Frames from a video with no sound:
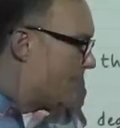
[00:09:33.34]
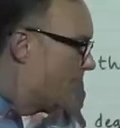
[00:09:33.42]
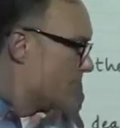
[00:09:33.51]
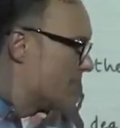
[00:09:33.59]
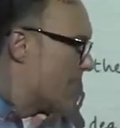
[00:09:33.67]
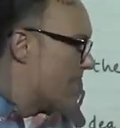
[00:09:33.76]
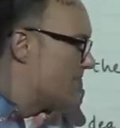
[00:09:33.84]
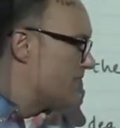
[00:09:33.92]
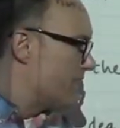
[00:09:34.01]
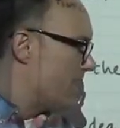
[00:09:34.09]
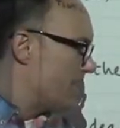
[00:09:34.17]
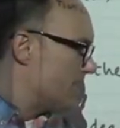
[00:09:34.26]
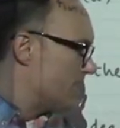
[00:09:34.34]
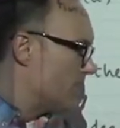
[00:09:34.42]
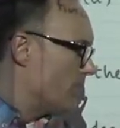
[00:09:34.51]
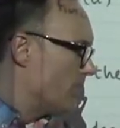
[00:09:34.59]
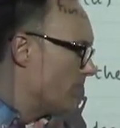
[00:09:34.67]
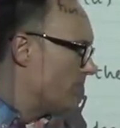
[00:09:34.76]
function h of x that
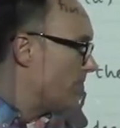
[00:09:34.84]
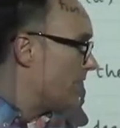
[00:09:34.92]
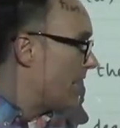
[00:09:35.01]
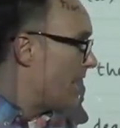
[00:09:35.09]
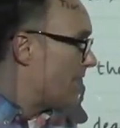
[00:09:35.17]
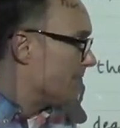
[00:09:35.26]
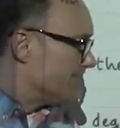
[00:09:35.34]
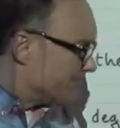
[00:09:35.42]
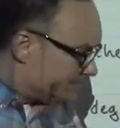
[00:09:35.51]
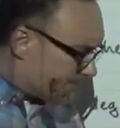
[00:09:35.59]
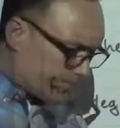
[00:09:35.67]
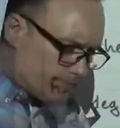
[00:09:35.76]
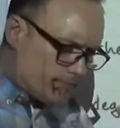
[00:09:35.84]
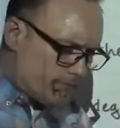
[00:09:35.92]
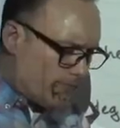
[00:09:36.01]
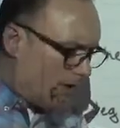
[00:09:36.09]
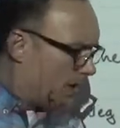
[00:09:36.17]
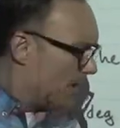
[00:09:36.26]
we were looking at
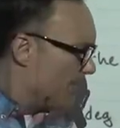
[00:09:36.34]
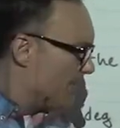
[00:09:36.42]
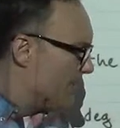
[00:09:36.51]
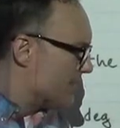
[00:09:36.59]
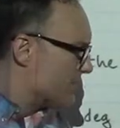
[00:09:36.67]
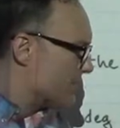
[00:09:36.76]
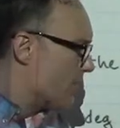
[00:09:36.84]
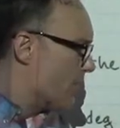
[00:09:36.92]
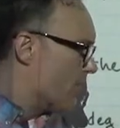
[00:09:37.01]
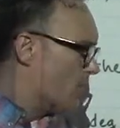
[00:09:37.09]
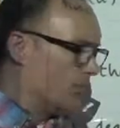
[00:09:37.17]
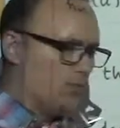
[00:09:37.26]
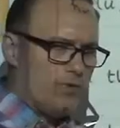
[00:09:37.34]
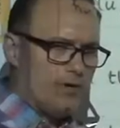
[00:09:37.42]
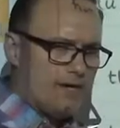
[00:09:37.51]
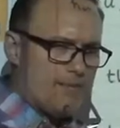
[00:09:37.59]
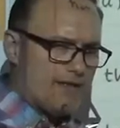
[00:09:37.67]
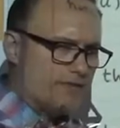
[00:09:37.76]
a couple minutes ago,
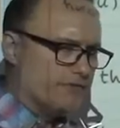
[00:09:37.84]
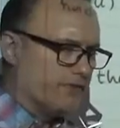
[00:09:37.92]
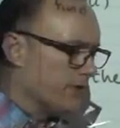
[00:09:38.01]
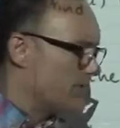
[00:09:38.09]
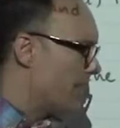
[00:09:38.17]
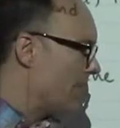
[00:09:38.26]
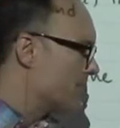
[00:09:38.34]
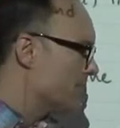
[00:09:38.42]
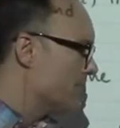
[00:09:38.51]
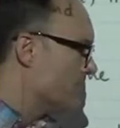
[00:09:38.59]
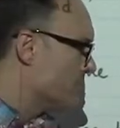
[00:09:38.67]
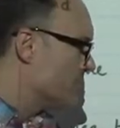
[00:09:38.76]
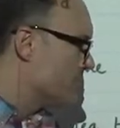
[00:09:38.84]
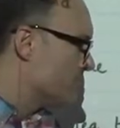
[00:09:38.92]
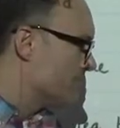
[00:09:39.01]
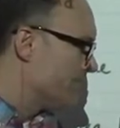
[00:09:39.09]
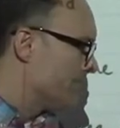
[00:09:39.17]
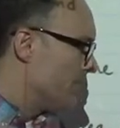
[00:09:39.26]
worried about the vertical asymptotes,
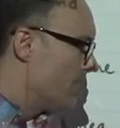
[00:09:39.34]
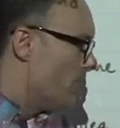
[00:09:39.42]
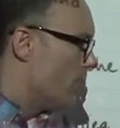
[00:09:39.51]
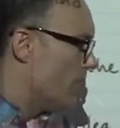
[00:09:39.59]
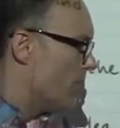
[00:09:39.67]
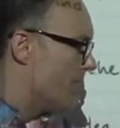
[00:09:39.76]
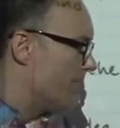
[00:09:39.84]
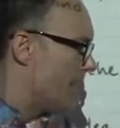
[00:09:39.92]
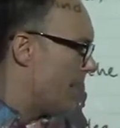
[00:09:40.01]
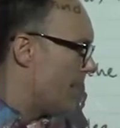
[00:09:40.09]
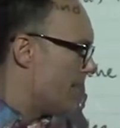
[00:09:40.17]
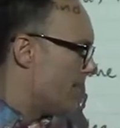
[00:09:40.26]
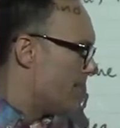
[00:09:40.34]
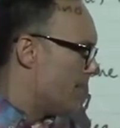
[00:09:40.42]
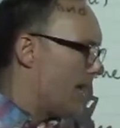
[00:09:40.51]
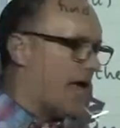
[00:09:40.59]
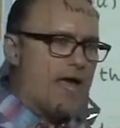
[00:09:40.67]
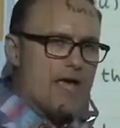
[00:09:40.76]
where we've got
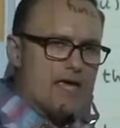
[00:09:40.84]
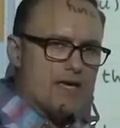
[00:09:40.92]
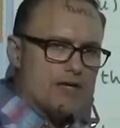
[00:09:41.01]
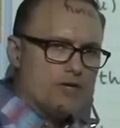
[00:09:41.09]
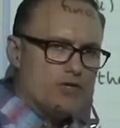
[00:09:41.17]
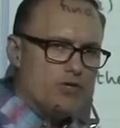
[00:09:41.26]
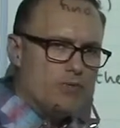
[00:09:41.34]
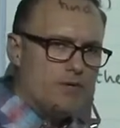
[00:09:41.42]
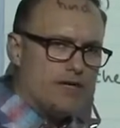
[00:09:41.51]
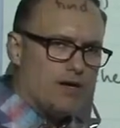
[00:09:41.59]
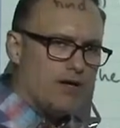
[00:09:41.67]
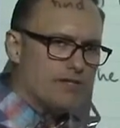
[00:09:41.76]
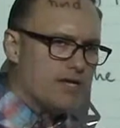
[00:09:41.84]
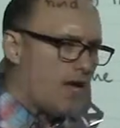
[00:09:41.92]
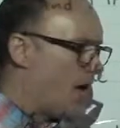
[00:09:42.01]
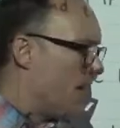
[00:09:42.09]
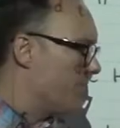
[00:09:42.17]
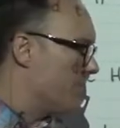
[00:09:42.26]
a cubic on
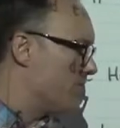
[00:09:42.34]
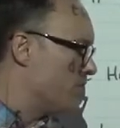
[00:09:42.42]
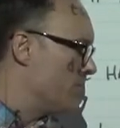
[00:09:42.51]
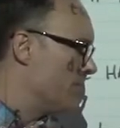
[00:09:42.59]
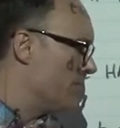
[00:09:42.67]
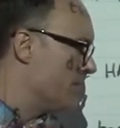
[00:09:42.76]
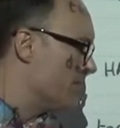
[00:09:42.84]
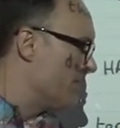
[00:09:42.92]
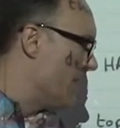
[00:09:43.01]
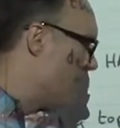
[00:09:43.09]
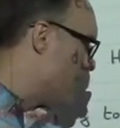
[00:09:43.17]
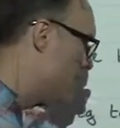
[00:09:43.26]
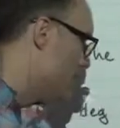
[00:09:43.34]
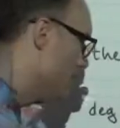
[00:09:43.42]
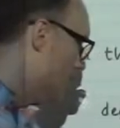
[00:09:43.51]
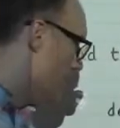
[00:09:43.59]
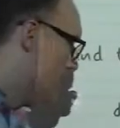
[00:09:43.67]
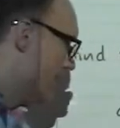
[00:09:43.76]
top, a cubic on the
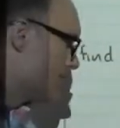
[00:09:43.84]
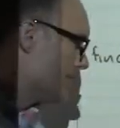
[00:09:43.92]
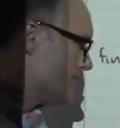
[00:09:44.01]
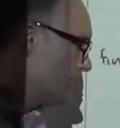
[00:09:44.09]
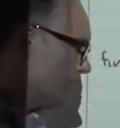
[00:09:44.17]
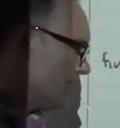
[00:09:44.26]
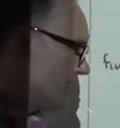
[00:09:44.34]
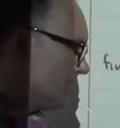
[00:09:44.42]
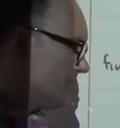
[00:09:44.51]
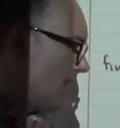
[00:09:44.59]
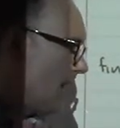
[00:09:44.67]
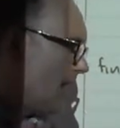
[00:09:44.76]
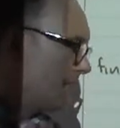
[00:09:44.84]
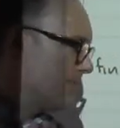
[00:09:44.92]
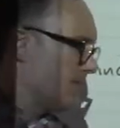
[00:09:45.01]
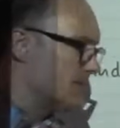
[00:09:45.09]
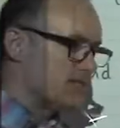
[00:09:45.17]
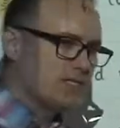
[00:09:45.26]
bottom. The degree of the top
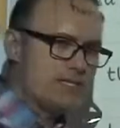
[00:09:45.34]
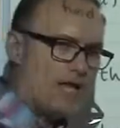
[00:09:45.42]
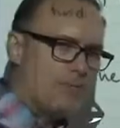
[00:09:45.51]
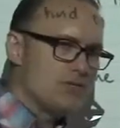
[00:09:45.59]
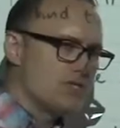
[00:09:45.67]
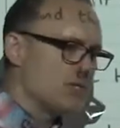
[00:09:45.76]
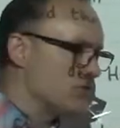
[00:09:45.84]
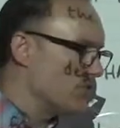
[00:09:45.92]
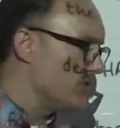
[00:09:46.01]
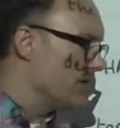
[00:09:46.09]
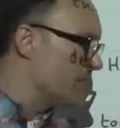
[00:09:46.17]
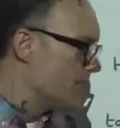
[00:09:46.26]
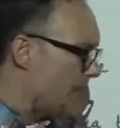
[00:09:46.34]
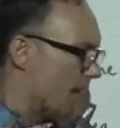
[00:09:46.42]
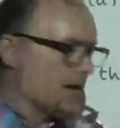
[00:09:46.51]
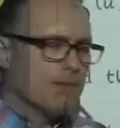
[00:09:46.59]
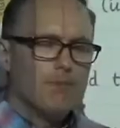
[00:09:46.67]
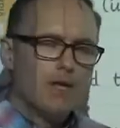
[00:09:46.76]
is the same as the degree of the
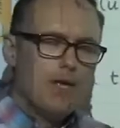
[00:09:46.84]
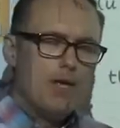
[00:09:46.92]
bottom.